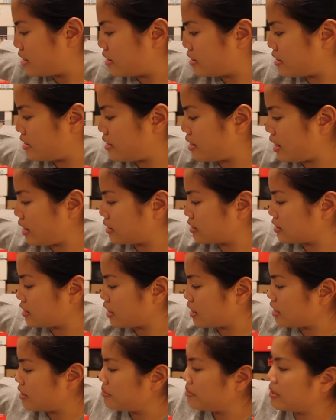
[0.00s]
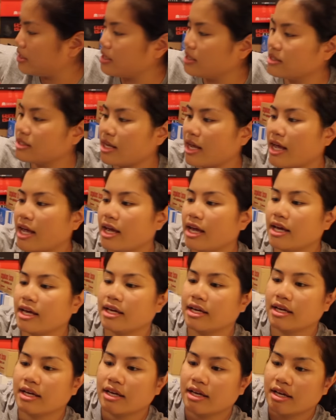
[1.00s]
the next item is
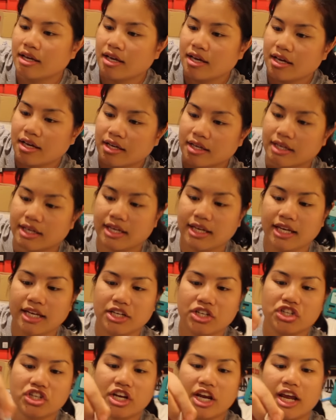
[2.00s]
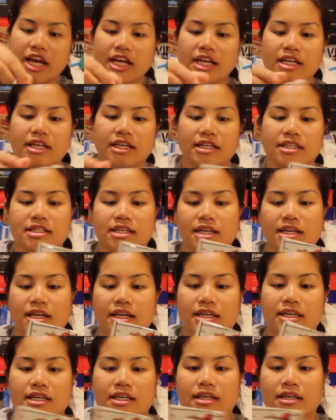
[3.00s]
a keychain. It's like
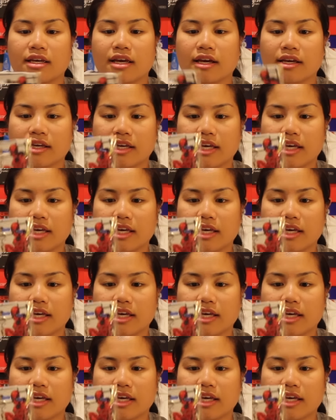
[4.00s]
a, a